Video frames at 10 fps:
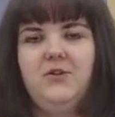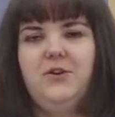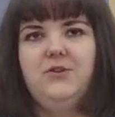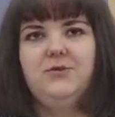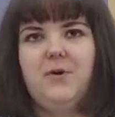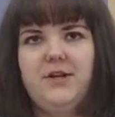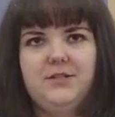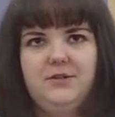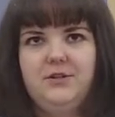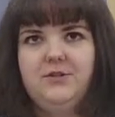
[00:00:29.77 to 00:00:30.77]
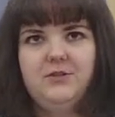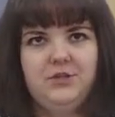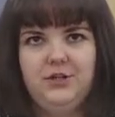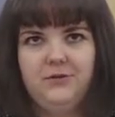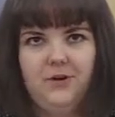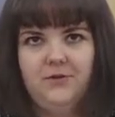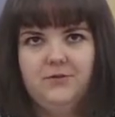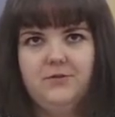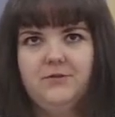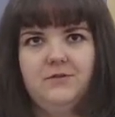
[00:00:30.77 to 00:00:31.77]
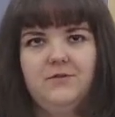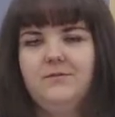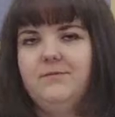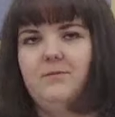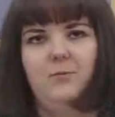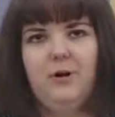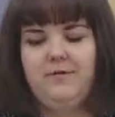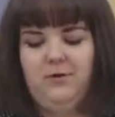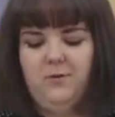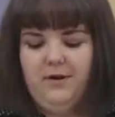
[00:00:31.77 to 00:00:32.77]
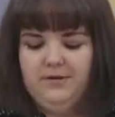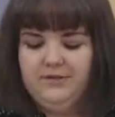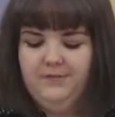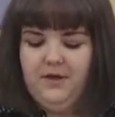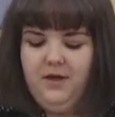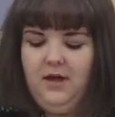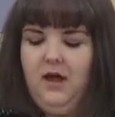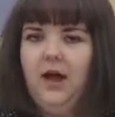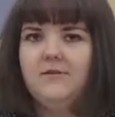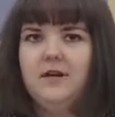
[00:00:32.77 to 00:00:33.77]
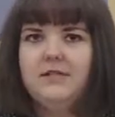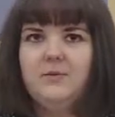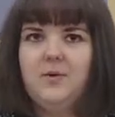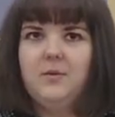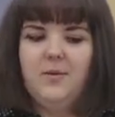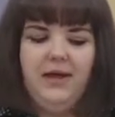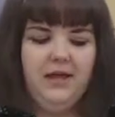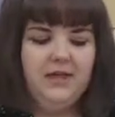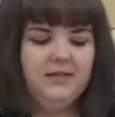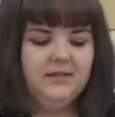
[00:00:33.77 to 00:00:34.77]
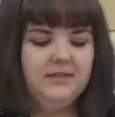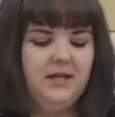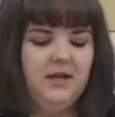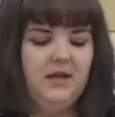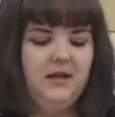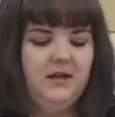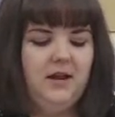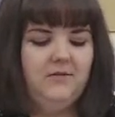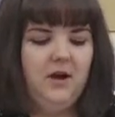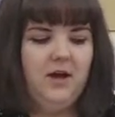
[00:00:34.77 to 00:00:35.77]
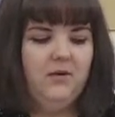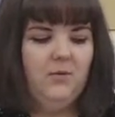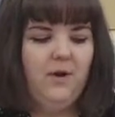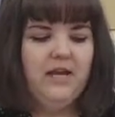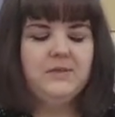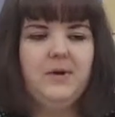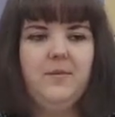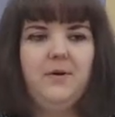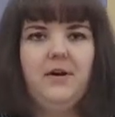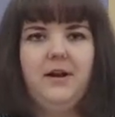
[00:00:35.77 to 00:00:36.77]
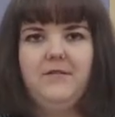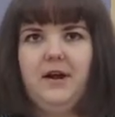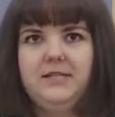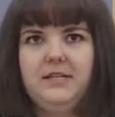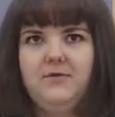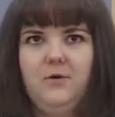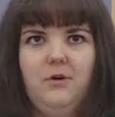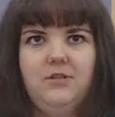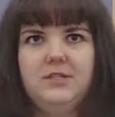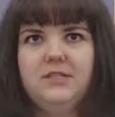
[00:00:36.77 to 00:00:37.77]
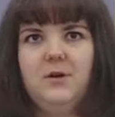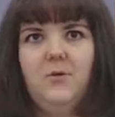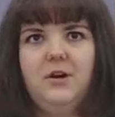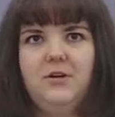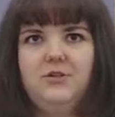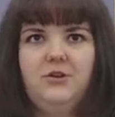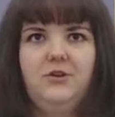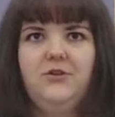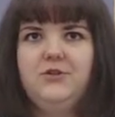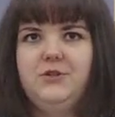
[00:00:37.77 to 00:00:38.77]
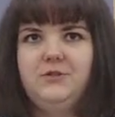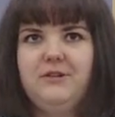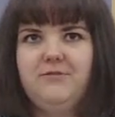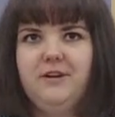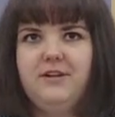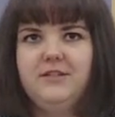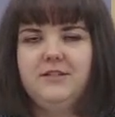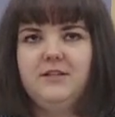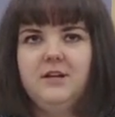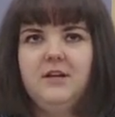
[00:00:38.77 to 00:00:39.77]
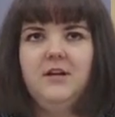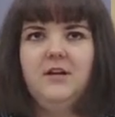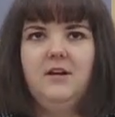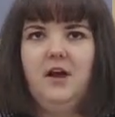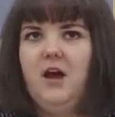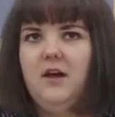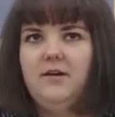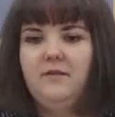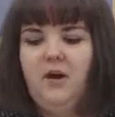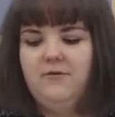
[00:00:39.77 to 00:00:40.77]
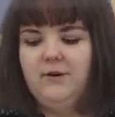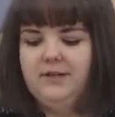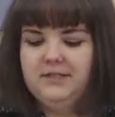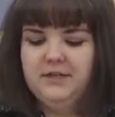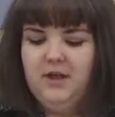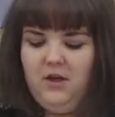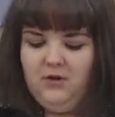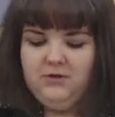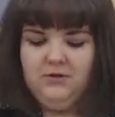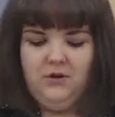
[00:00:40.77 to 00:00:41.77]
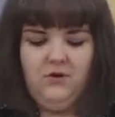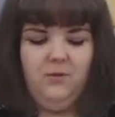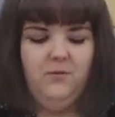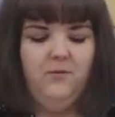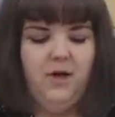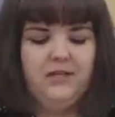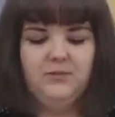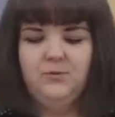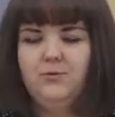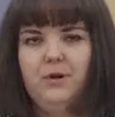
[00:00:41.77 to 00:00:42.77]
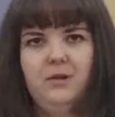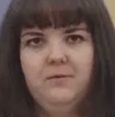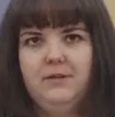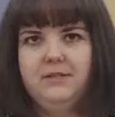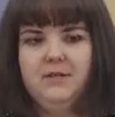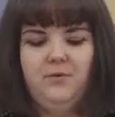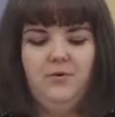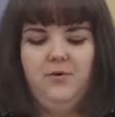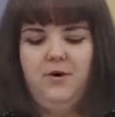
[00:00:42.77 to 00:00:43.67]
You can use rice, you can use Cheerios, whatever you want. I've got some rubber bands, and I've got wax paper, and I've got tinfoil, just because I wanted to show you two different coverings. So it's really simple.